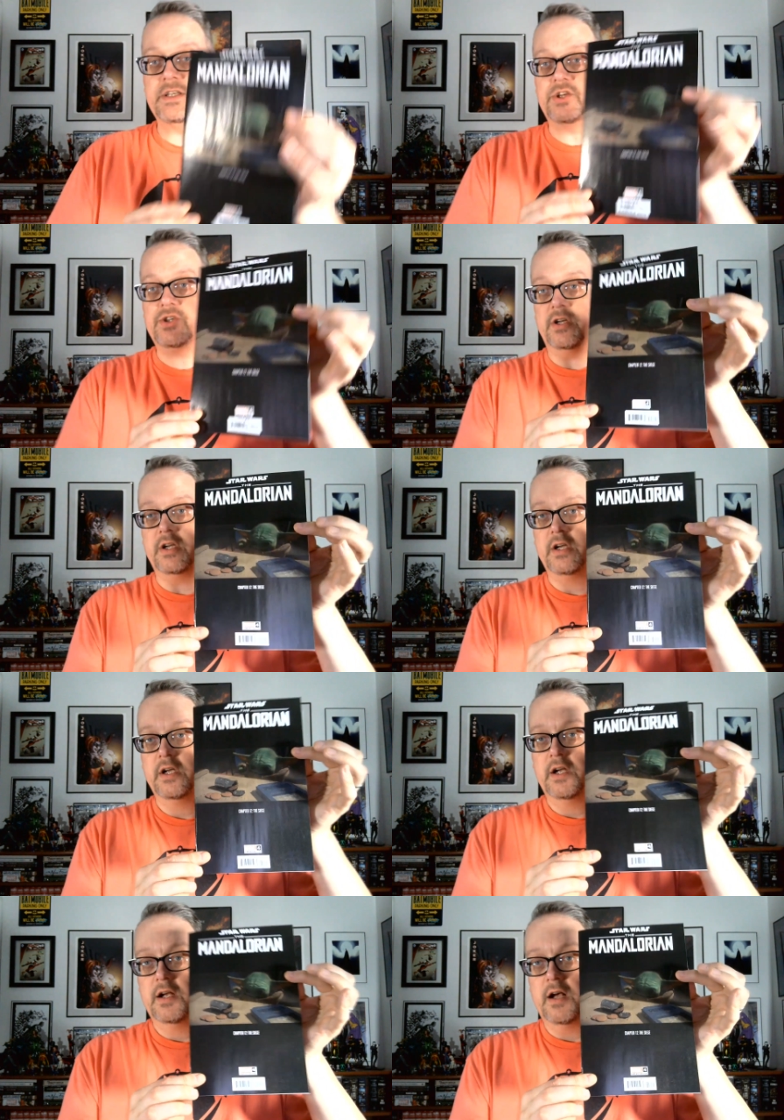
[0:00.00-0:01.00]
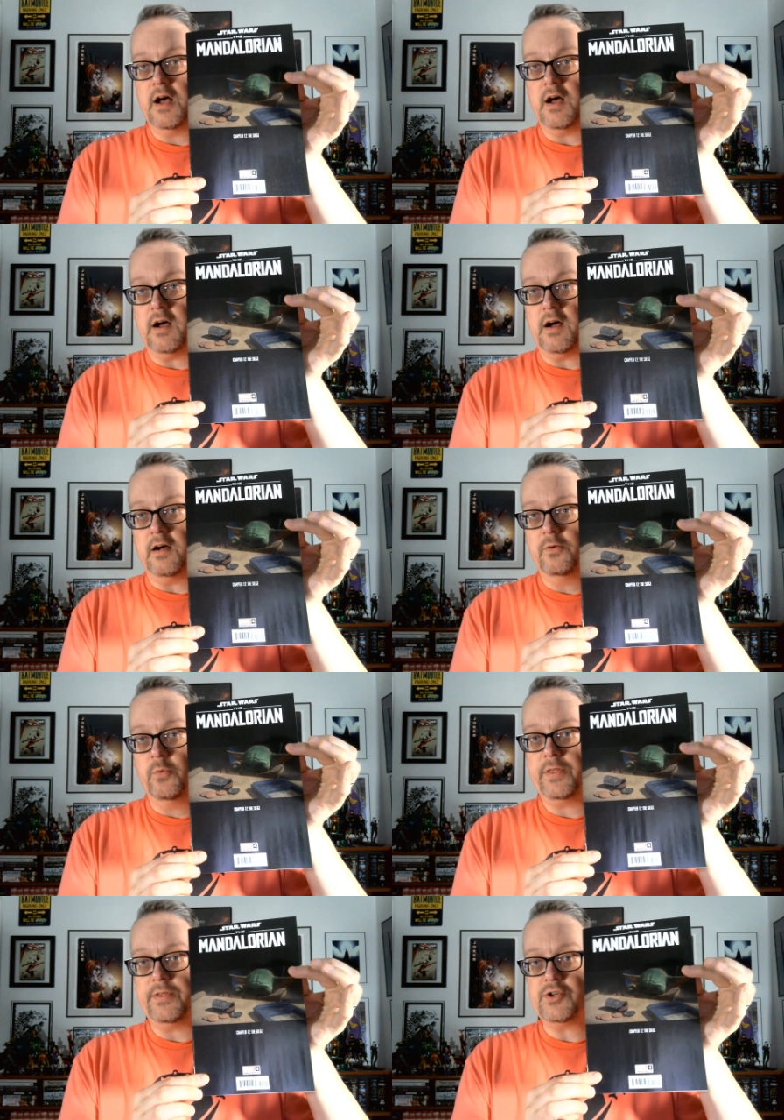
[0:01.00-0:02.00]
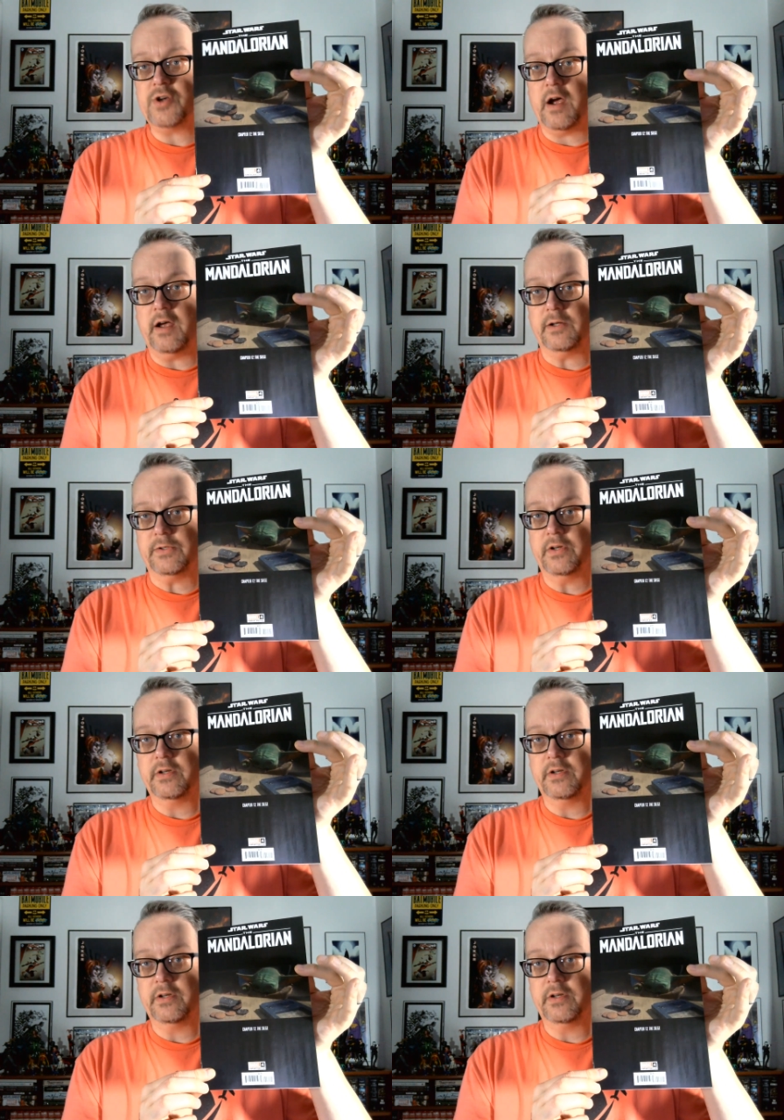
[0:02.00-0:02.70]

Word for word: edition uh, with the child